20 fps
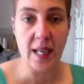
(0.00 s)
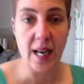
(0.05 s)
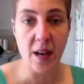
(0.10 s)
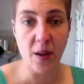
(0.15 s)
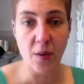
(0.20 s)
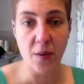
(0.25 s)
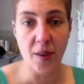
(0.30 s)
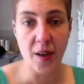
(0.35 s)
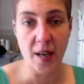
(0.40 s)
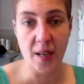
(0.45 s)

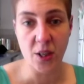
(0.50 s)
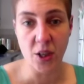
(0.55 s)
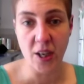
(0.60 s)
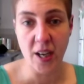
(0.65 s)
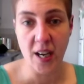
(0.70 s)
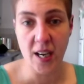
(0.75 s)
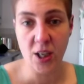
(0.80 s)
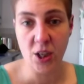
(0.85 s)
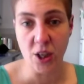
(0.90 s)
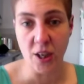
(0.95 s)
health and
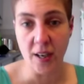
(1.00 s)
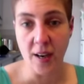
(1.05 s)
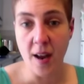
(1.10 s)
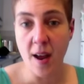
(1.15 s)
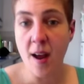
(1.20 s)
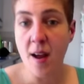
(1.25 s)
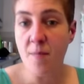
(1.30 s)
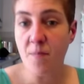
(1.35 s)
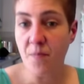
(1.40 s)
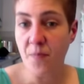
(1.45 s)
education,
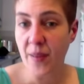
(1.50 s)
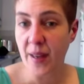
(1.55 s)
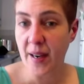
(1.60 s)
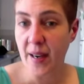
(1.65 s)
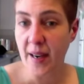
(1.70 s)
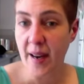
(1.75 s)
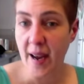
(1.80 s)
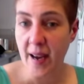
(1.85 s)
that had